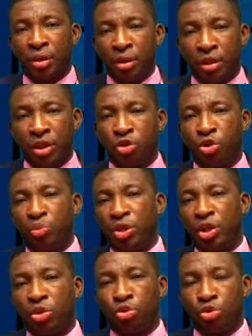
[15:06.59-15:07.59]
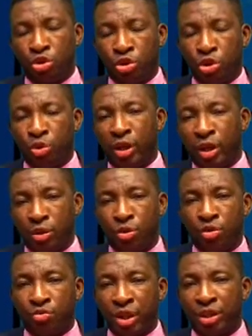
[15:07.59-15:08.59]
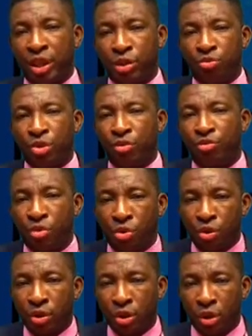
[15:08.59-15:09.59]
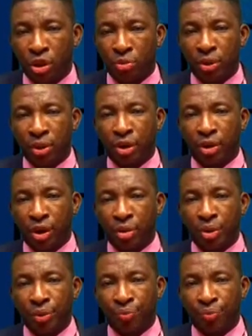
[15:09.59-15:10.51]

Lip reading: This could begin to show a good trajectory for the global economy.